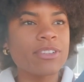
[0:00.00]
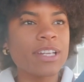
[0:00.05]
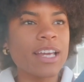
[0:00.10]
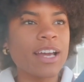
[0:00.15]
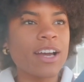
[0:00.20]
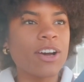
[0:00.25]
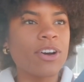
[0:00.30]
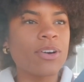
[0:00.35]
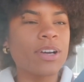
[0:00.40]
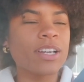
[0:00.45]

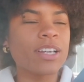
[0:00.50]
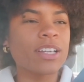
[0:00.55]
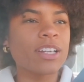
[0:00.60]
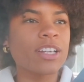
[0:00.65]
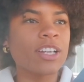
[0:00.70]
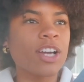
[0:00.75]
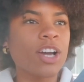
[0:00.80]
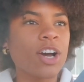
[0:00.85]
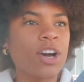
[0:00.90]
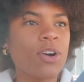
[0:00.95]
now and
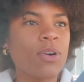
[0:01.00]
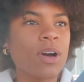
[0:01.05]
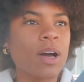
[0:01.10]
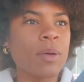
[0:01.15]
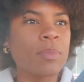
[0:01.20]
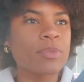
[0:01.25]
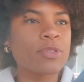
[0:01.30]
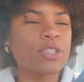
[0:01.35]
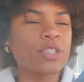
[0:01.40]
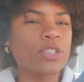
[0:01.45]
gonna go
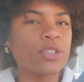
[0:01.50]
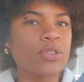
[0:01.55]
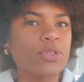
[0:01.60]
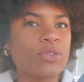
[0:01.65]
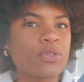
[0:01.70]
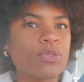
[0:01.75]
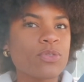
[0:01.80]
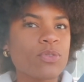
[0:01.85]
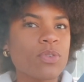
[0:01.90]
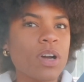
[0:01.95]
up
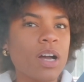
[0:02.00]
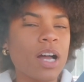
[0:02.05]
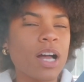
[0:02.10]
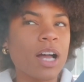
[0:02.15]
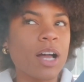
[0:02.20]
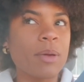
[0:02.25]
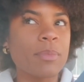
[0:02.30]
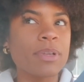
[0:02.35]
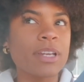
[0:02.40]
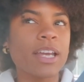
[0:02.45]
to
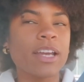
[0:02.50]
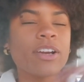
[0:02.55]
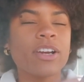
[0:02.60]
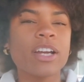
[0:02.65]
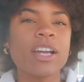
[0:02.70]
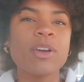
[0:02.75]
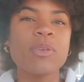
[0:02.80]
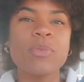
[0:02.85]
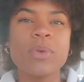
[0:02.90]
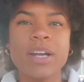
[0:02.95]
um, an
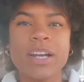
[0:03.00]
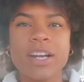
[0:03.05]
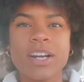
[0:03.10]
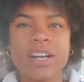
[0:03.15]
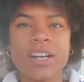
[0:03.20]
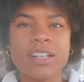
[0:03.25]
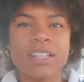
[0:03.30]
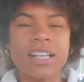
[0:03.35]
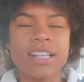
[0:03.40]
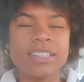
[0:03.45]
area
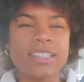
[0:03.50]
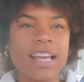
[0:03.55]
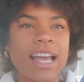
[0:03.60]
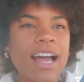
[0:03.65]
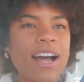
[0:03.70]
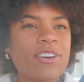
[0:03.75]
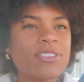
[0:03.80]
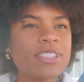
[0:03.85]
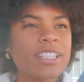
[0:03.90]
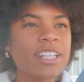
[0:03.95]
where like the
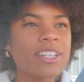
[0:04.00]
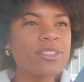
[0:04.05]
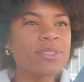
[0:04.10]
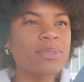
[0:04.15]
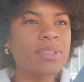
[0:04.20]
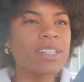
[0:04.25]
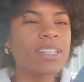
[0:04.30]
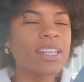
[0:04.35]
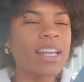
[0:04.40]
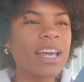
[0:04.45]
housing is
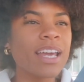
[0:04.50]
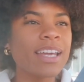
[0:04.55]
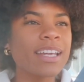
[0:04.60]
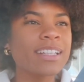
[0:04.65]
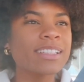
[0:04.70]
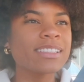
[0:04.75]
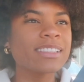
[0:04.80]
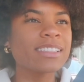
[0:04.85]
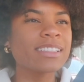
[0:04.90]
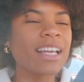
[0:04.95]
really
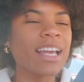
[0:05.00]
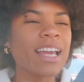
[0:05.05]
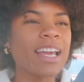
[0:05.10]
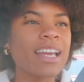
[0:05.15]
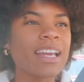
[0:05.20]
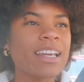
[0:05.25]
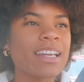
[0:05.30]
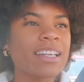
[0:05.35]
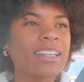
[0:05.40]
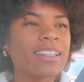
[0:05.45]
nice
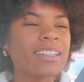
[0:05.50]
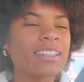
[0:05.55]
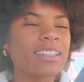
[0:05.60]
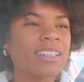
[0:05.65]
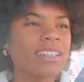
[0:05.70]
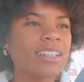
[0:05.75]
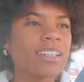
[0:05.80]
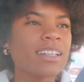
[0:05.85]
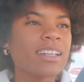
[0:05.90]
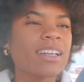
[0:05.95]
and
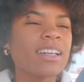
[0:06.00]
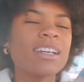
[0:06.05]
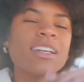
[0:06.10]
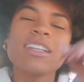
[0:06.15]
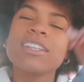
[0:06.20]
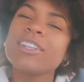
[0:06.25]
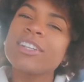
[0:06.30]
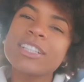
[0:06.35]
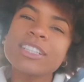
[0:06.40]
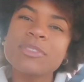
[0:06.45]

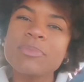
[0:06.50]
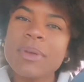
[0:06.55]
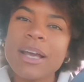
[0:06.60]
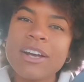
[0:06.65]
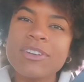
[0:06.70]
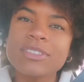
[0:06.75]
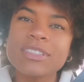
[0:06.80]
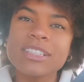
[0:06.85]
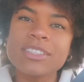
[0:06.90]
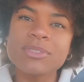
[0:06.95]
look at some
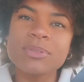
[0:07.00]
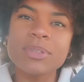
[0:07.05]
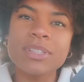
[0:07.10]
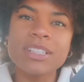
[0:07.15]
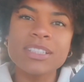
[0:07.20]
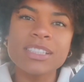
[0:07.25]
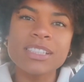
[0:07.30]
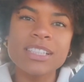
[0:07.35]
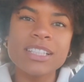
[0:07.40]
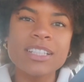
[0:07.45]
houses. We're
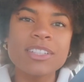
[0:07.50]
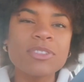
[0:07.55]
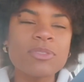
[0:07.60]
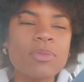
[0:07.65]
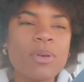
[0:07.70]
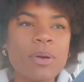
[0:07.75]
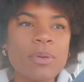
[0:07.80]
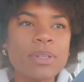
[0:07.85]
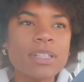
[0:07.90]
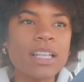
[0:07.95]
gonna see
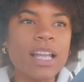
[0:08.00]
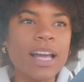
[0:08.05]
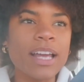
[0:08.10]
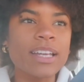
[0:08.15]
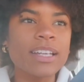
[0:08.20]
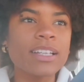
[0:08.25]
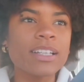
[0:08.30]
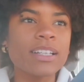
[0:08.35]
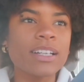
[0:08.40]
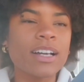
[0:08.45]
what we
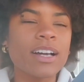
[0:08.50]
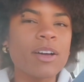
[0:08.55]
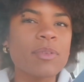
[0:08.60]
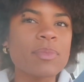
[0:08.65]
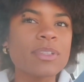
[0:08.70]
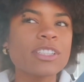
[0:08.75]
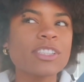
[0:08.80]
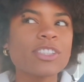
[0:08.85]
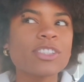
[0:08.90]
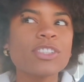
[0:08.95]
like. Um,
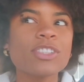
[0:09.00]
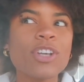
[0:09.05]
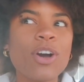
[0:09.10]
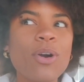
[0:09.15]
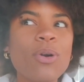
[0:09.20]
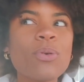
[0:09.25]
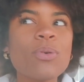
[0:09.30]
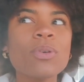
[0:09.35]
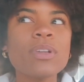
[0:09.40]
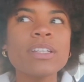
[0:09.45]
it's
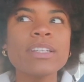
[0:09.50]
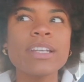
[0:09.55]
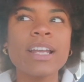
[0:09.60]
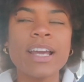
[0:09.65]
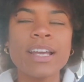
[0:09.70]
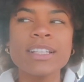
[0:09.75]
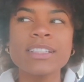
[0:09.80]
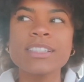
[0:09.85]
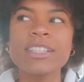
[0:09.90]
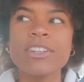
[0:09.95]
so
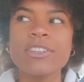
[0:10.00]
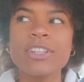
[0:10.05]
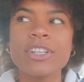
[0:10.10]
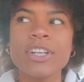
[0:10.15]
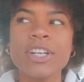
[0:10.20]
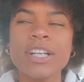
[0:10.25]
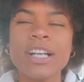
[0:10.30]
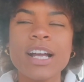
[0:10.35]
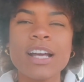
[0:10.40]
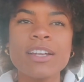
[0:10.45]
nice down
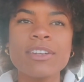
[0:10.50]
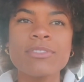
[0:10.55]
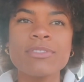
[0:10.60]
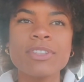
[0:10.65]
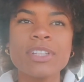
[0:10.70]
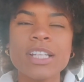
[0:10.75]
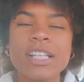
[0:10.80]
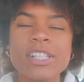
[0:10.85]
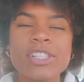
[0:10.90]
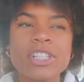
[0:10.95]
here. I kind of
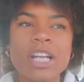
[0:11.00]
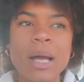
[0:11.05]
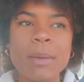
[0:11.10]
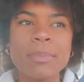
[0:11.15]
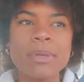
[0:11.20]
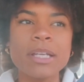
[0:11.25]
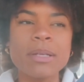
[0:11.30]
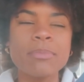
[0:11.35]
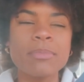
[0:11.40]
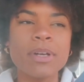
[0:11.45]
feel like
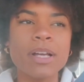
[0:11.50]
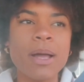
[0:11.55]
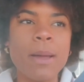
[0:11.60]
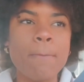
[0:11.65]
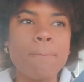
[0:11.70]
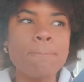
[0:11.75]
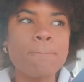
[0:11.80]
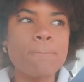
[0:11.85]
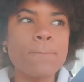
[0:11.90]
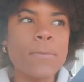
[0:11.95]
shopping,
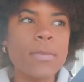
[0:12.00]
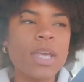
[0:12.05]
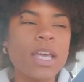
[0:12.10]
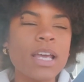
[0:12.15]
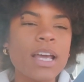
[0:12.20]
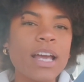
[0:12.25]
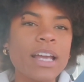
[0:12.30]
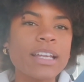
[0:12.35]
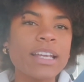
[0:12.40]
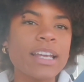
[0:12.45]
but
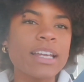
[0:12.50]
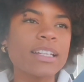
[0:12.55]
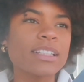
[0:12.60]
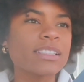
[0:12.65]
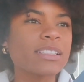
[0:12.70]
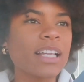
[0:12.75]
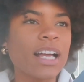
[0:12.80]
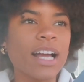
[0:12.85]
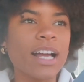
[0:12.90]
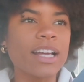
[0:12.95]
can't
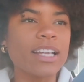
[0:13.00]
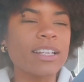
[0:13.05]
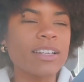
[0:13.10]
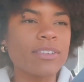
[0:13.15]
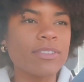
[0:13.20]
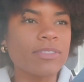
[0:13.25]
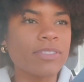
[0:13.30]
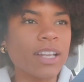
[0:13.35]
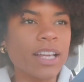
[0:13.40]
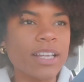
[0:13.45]
decide
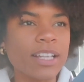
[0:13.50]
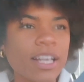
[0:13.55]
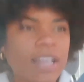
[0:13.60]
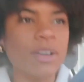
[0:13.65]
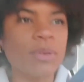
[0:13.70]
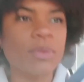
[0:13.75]
if like I